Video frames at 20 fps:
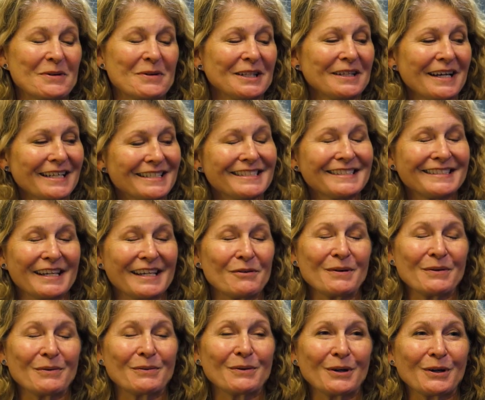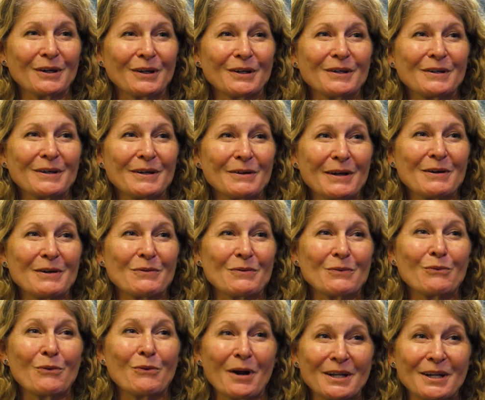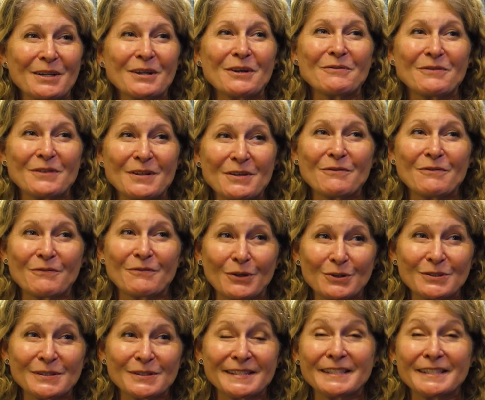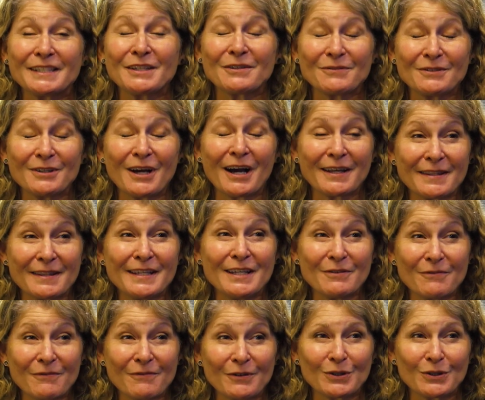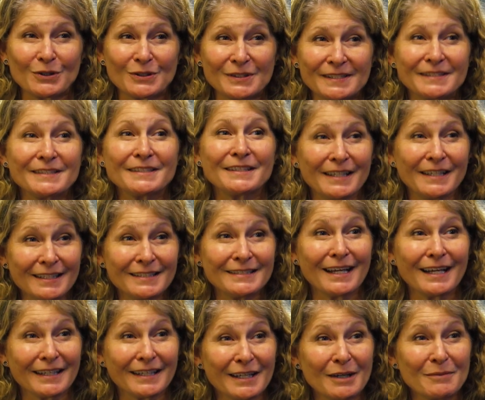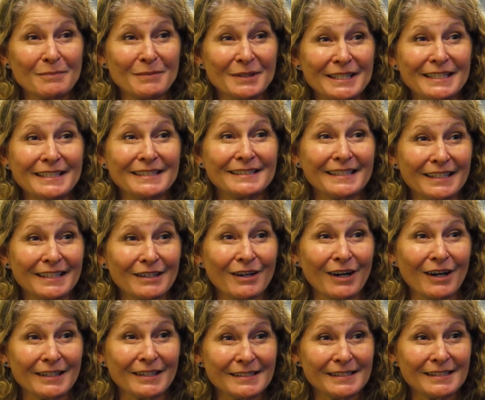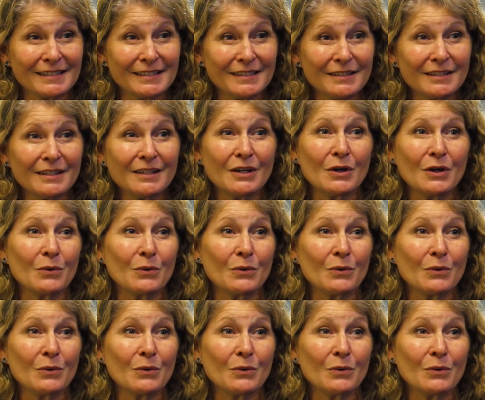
We like to say we were one of the first, if not the first, tech companies in Austin.